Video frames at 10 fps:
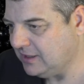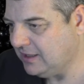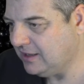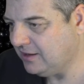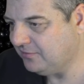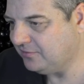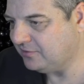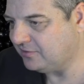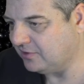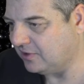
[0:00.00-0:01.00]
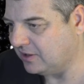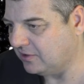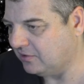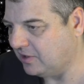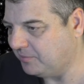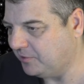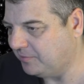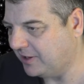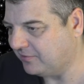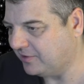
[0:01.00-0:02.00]
I've also got like a library
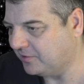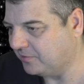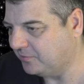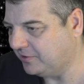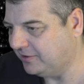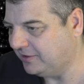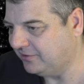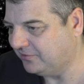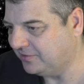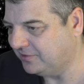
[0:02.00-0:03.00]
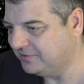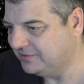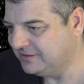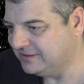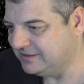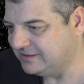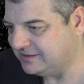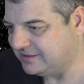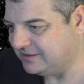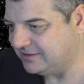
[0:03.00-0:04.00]
background I can put in here as well.
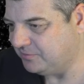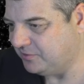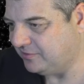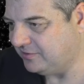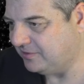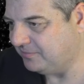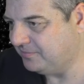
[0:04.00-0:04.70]
Let's move this up.